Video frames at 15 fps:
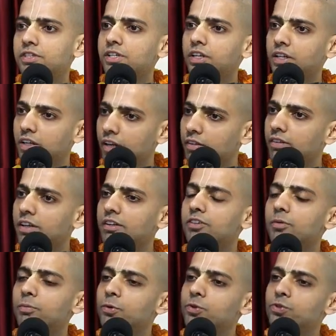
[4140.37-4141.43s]
which a grahastha is
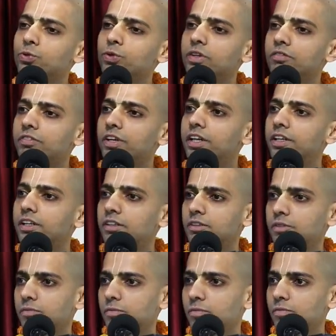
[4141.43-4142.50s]
supposed to do every day
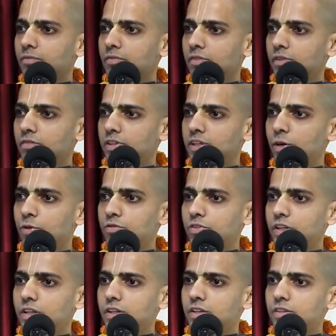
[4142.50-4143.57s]
without
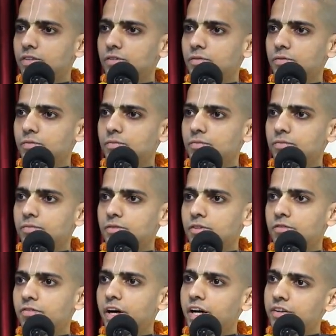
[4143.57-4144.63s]
fail.
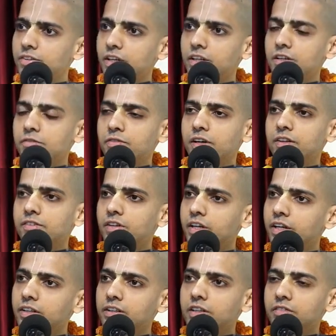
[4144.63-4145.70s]
Fire sacrifice,
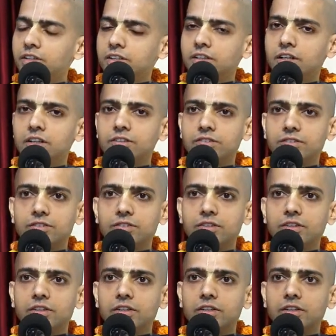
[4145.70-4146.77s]
reading the Vedas,
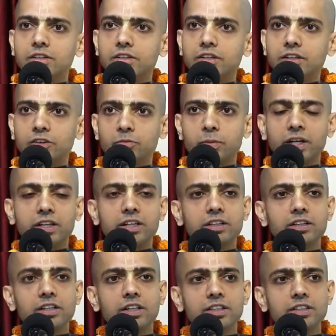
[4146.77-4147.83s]

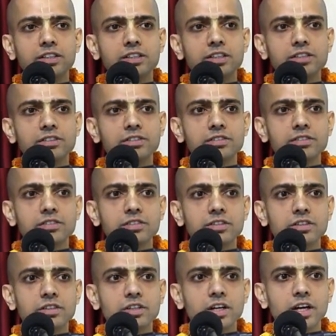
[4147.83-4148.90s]
respecting the atithis,
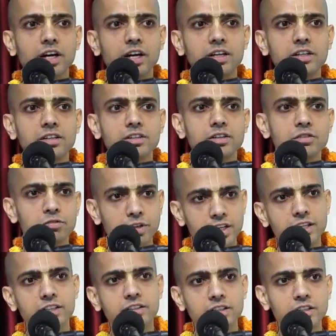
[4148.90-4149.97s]
and
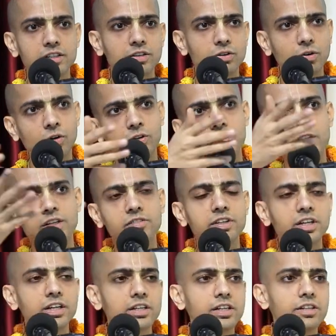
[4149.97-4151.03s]
feeding all the
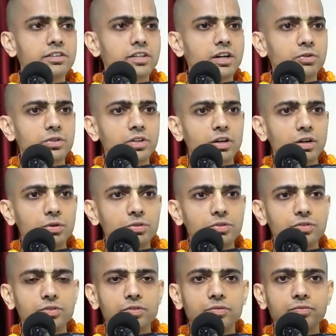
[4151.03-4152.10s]
living entities around the
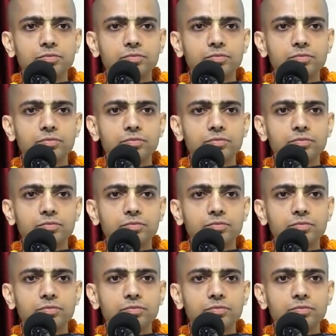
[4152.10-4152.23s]
house.